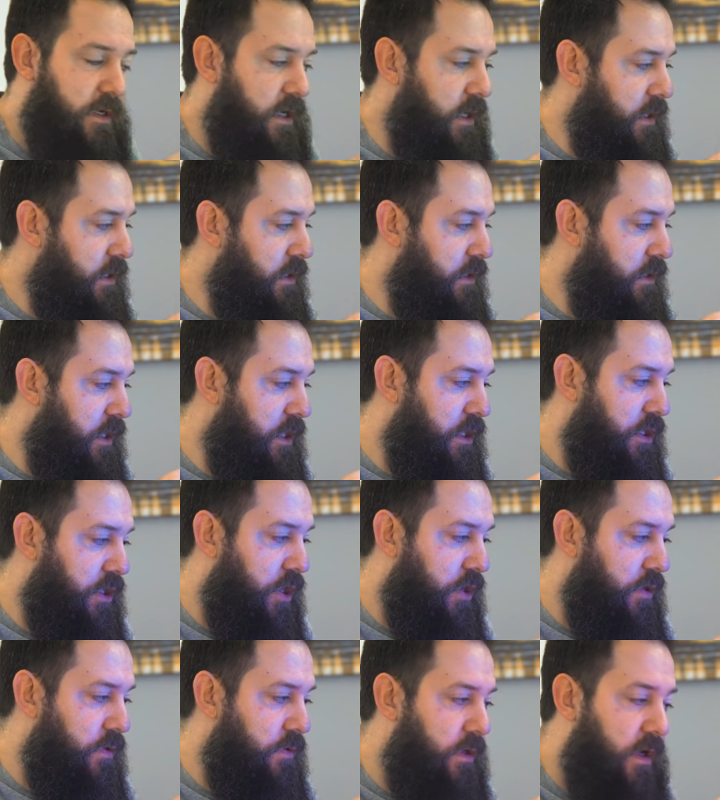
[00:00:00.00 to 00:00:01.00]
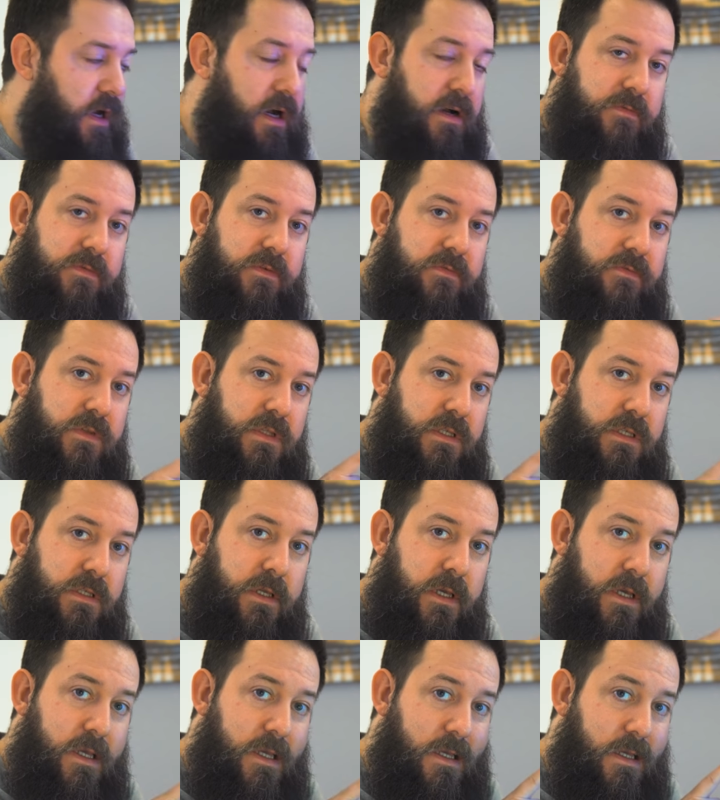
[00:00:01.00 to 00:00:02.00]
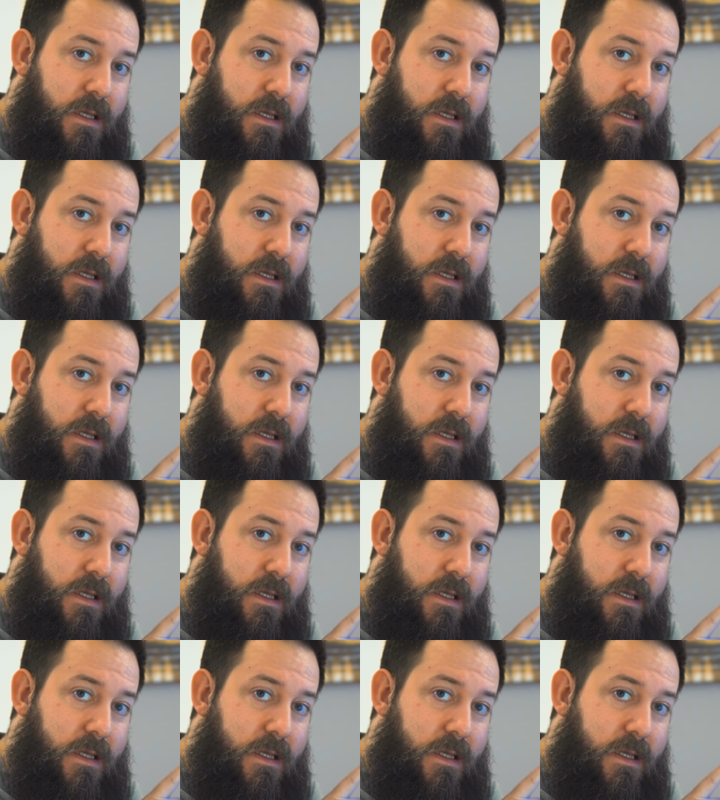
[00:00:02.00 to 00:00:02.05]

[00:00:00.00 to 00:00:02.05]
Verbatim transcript: here. I can encode off of the